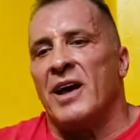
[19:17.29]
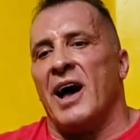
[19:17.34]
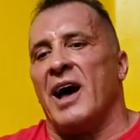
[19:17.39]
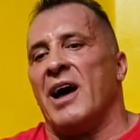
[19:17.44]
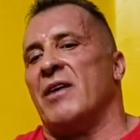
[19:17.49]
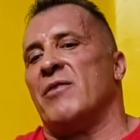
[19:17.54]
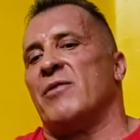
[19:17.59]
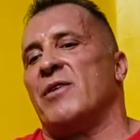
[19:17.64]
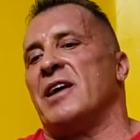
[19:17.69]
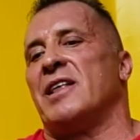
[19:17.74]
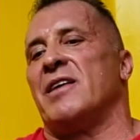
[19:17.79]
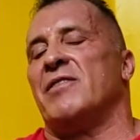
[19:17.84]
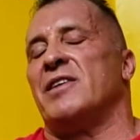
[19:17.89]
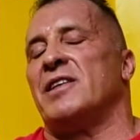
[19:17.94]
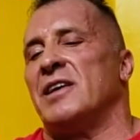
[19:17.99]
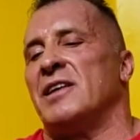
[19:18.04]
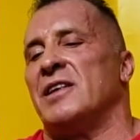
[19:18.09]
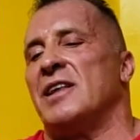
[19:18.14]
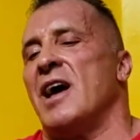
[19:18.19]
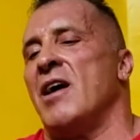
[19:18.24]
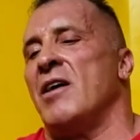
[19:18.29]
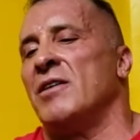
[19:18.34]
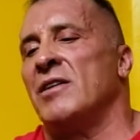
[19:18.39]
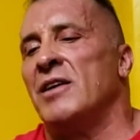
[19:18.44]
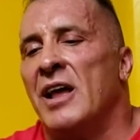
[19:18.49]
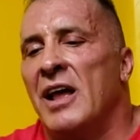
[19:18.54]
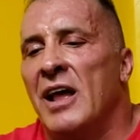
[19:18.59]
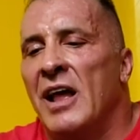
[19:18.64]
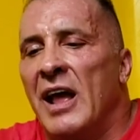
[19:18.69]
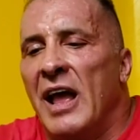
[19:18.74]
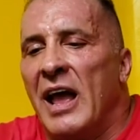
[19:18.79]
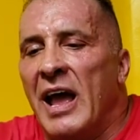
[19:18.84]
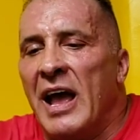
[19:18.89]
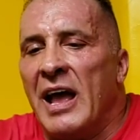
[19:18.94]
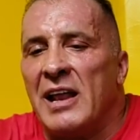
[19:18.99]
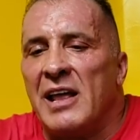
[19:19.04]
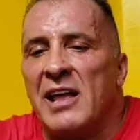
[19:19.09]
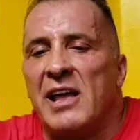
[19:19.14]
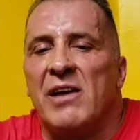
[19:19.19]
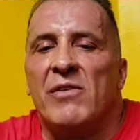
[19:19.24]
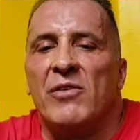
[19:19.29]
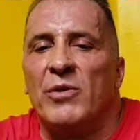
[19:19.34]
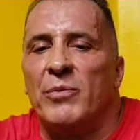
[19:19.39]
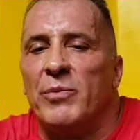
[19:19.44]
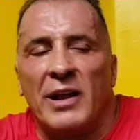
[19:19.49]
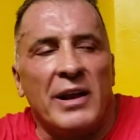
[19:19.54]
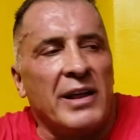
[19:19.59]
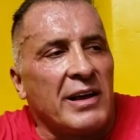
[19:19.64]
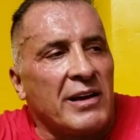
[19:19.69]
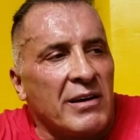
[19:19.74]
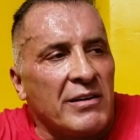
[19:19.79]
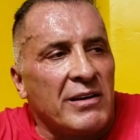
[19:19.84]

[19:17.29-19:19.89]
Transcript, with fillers: I write everything down, and it would be like,